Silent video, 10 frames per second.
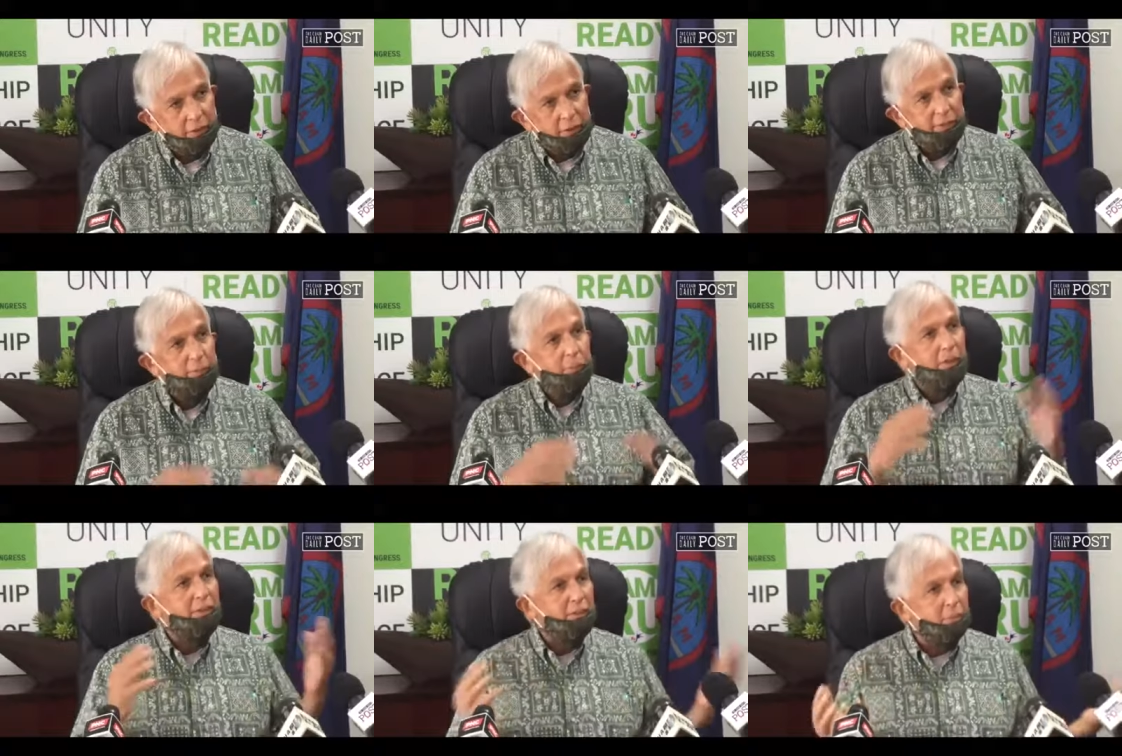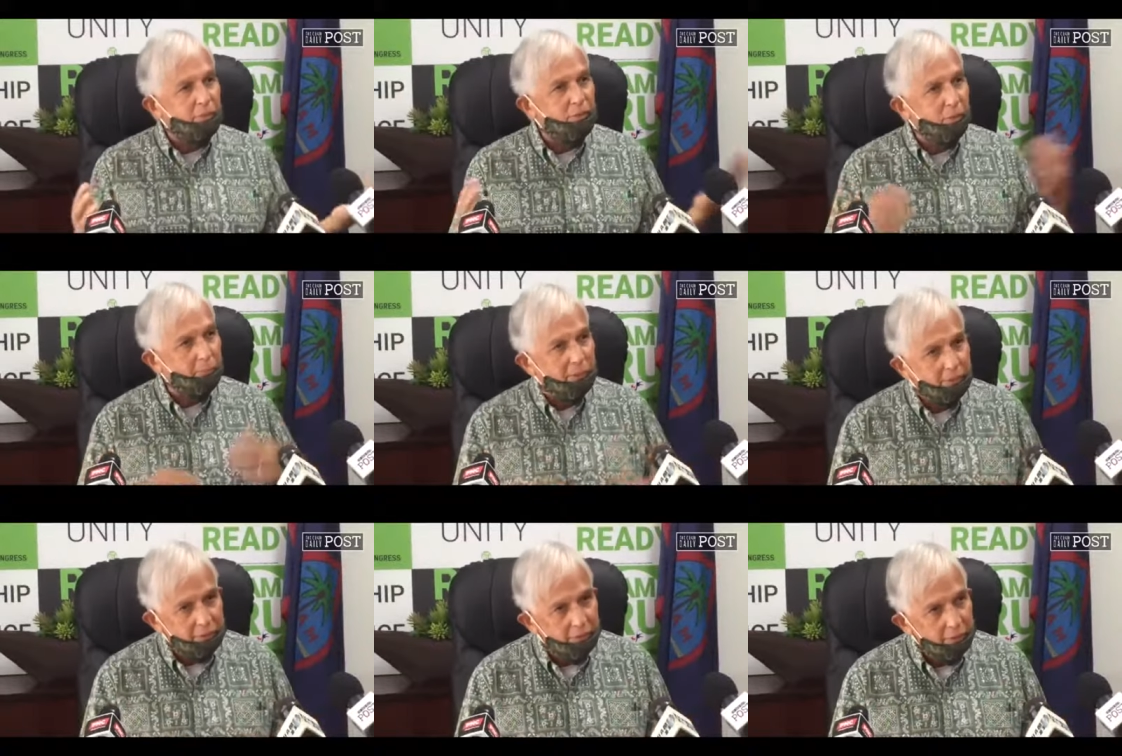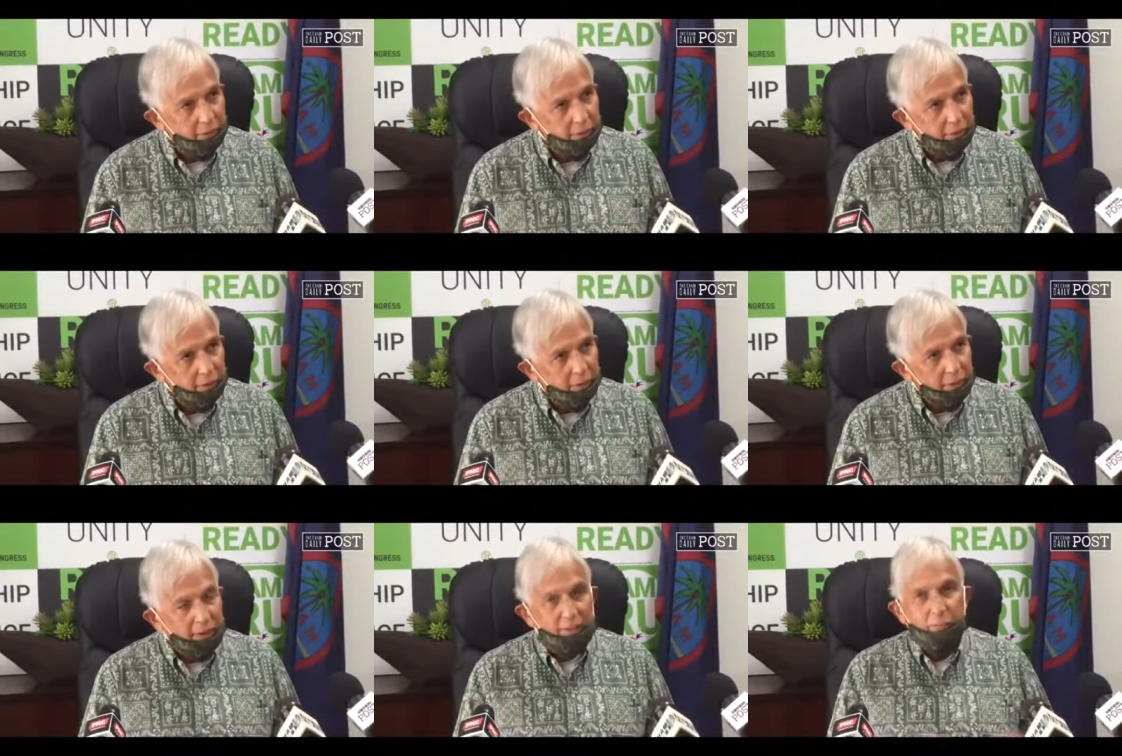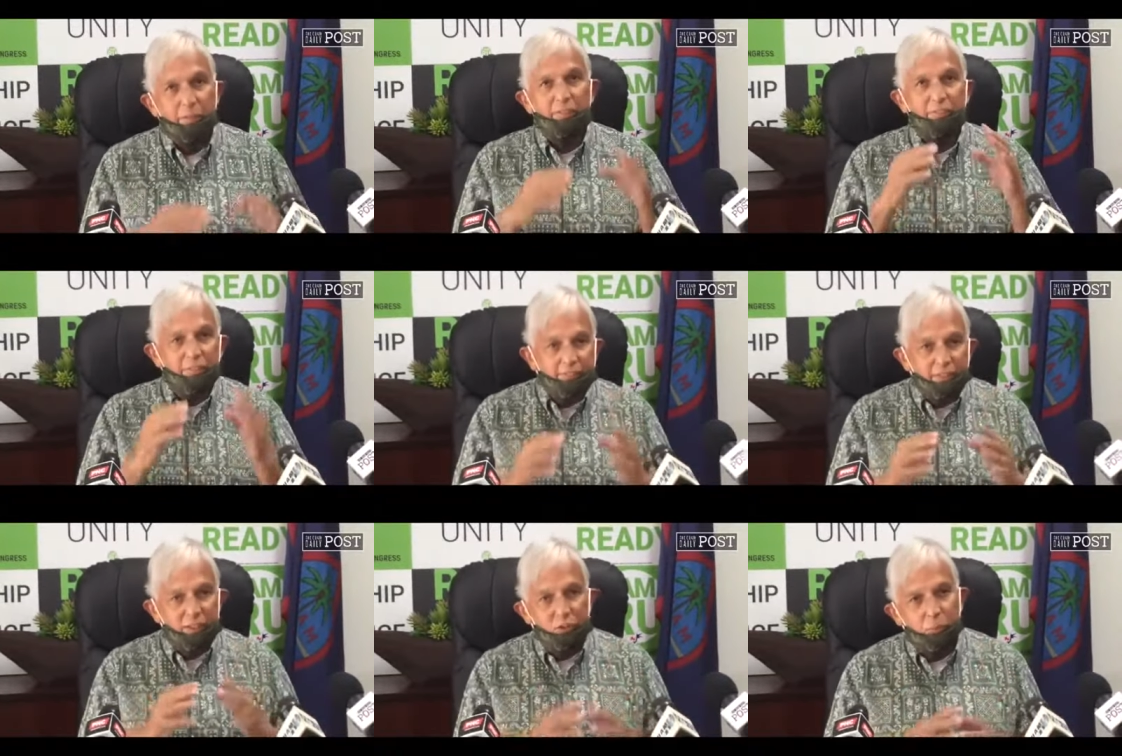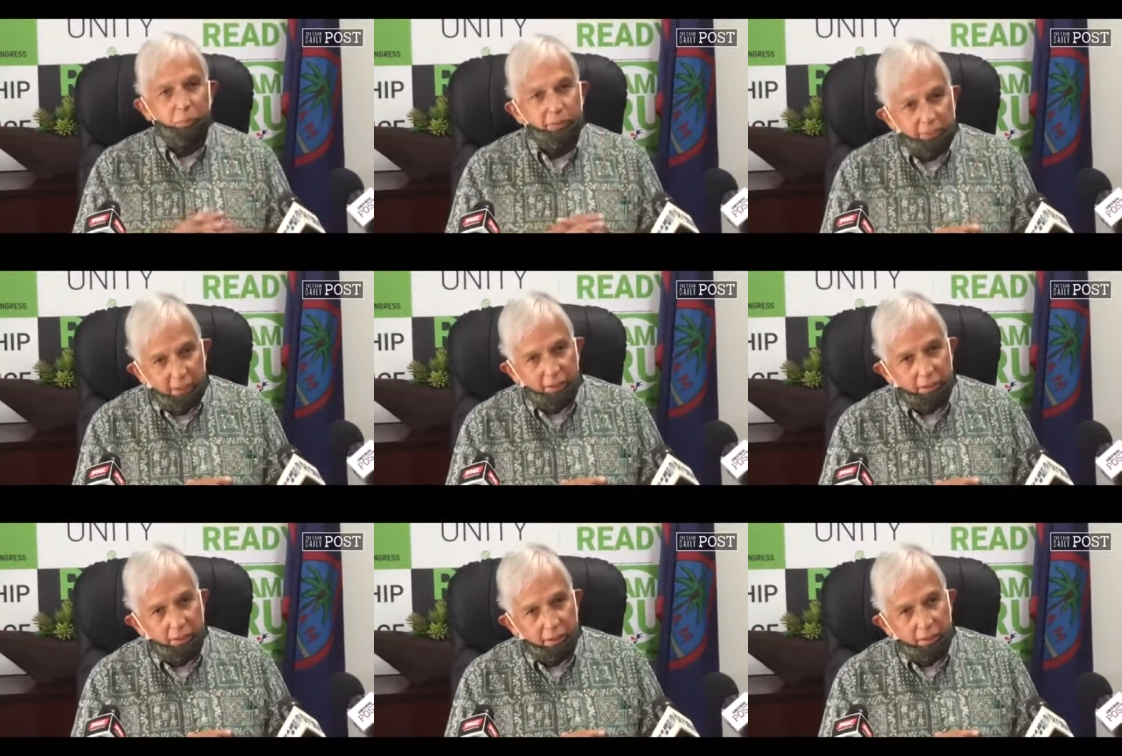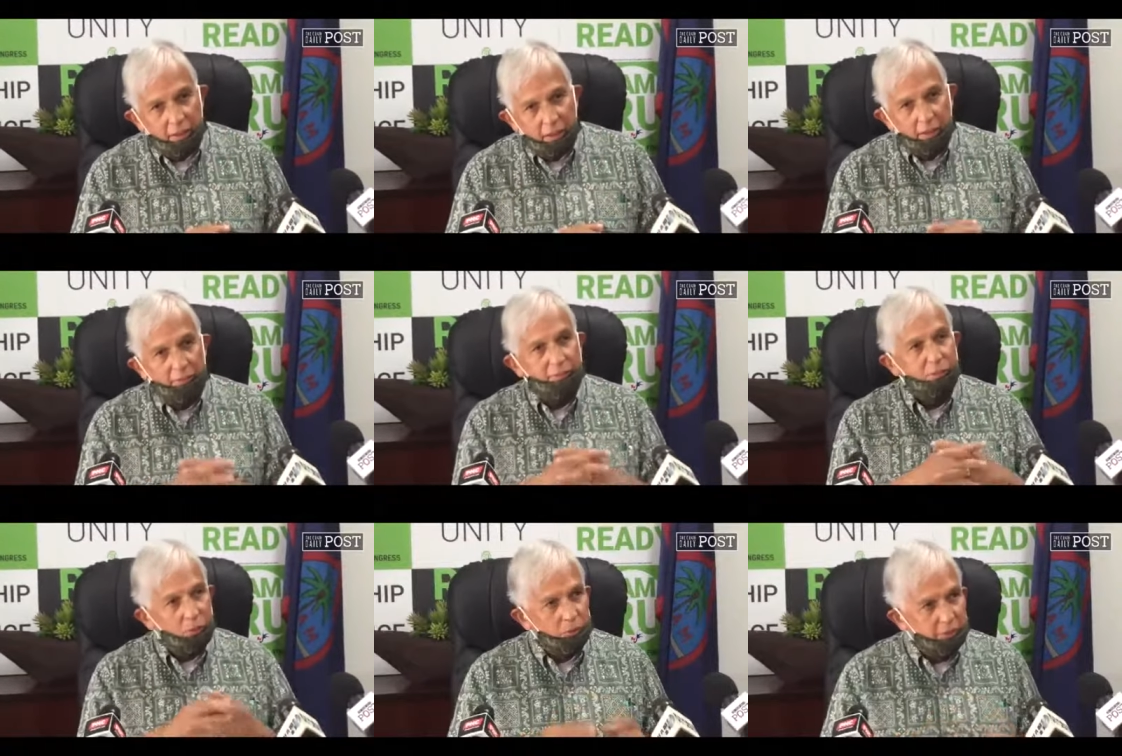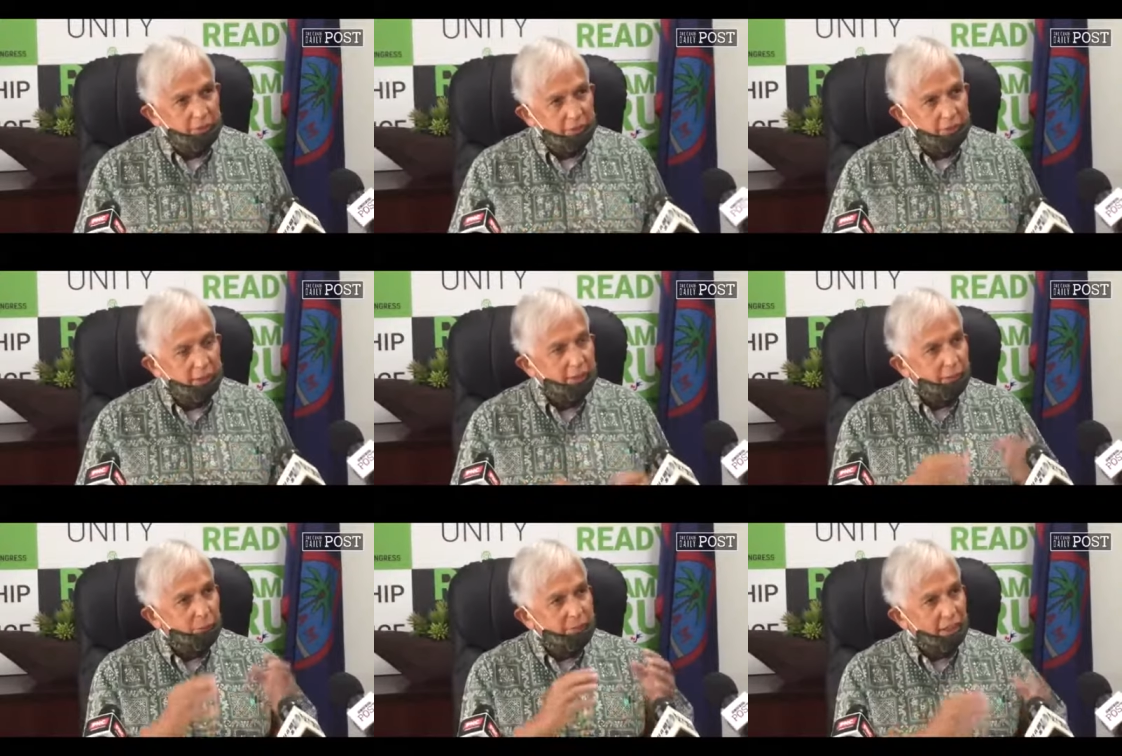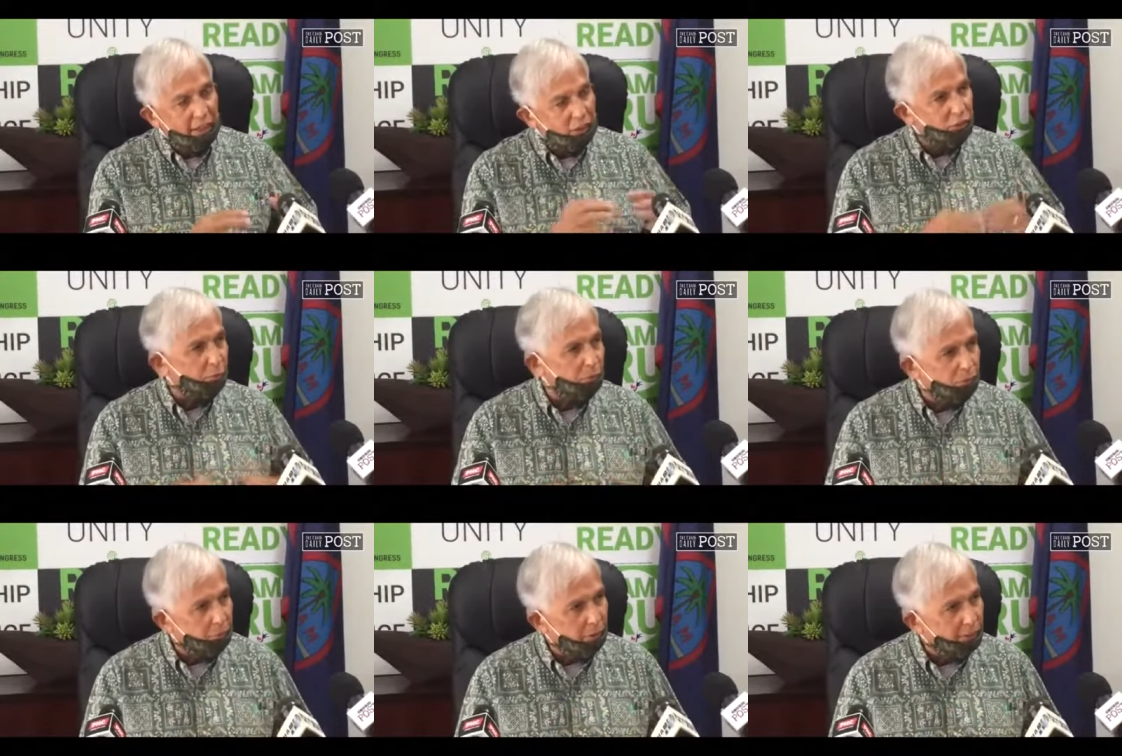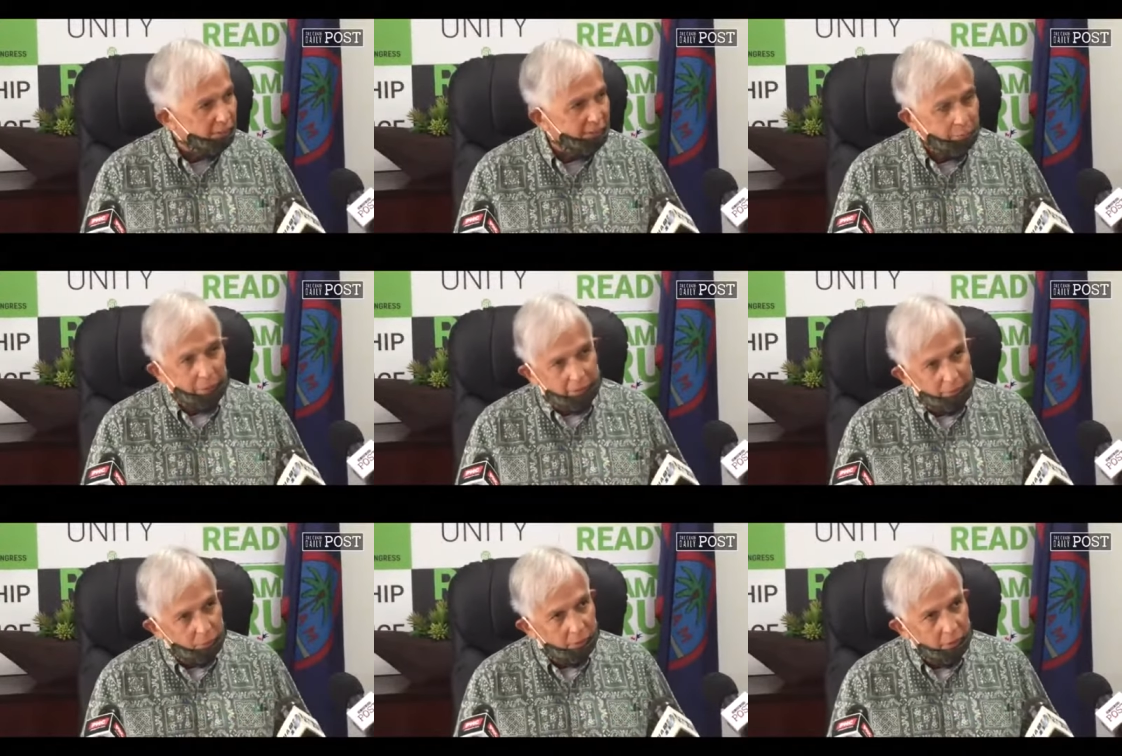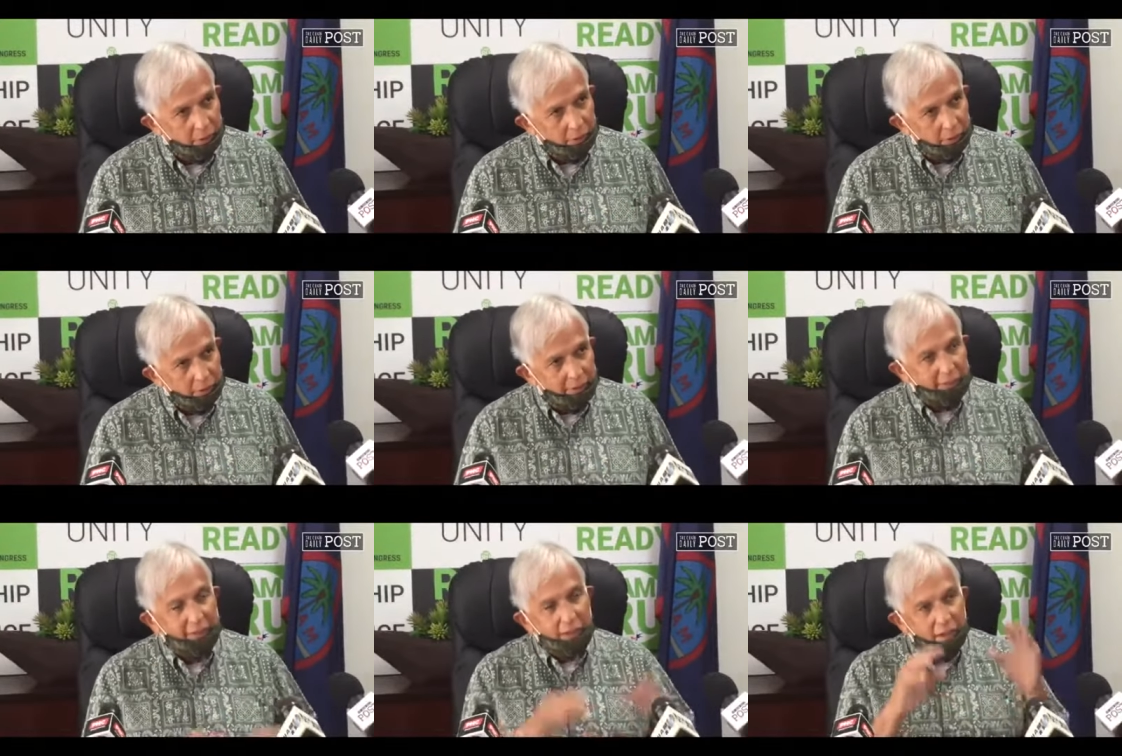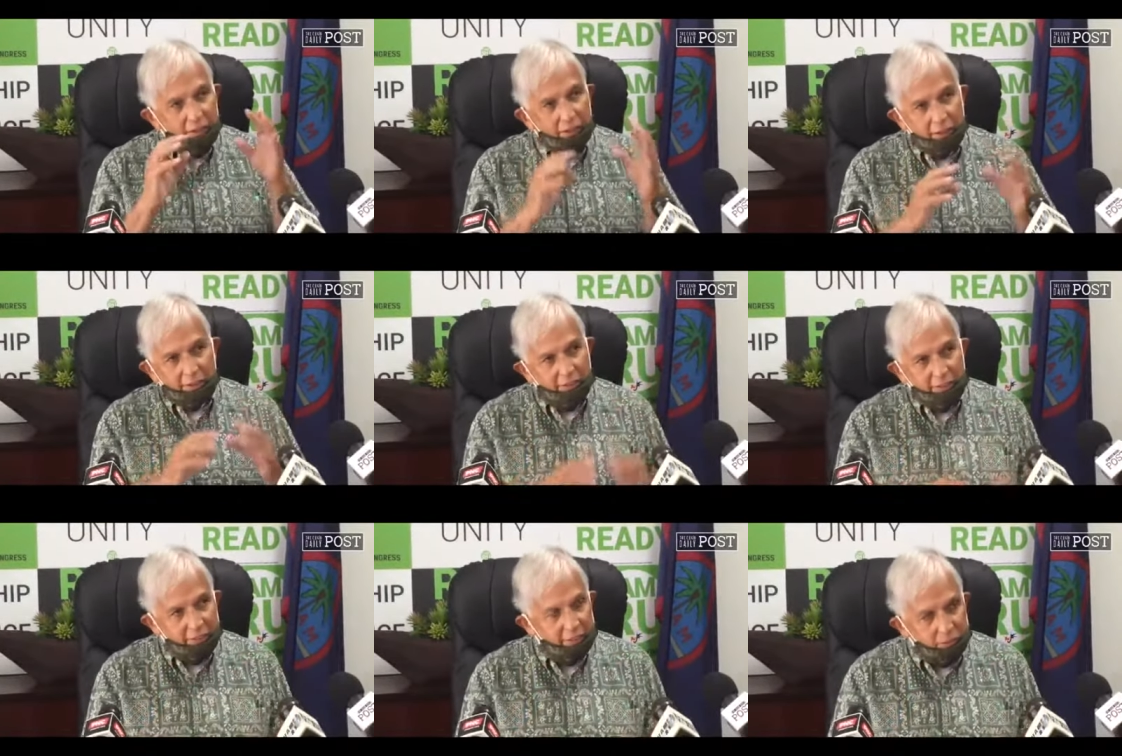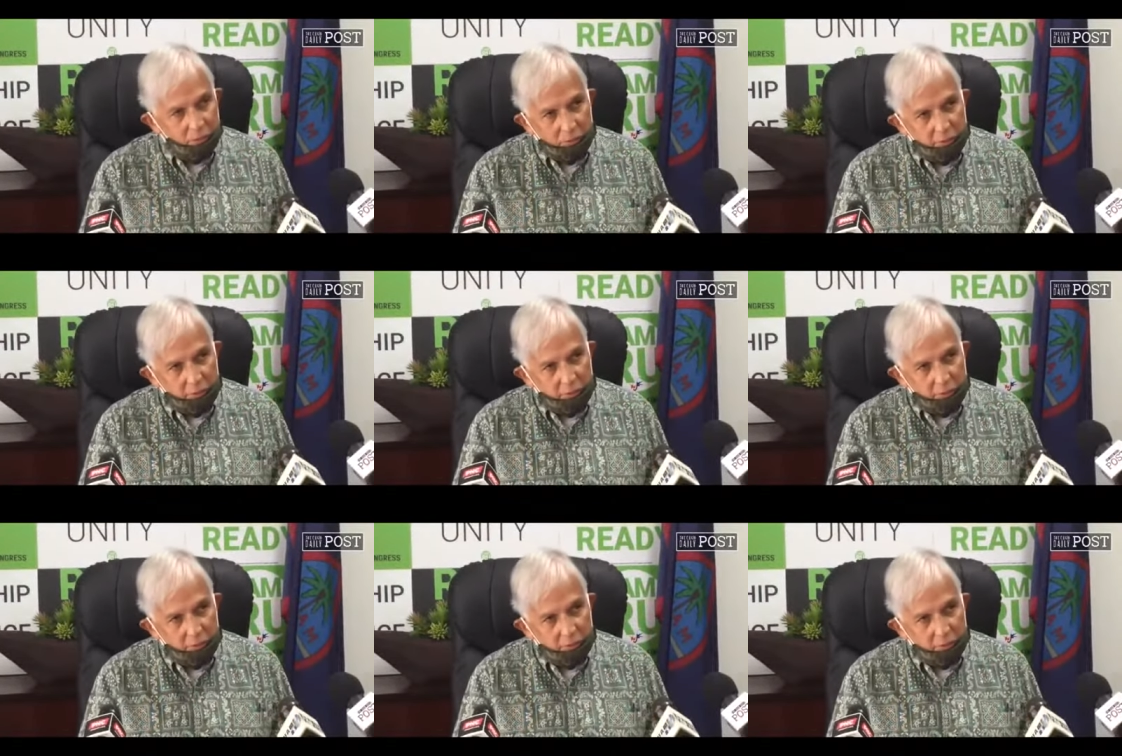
it's about his performance. He's missed 52% of votes that he was eligible to participate for. That's 160 votes.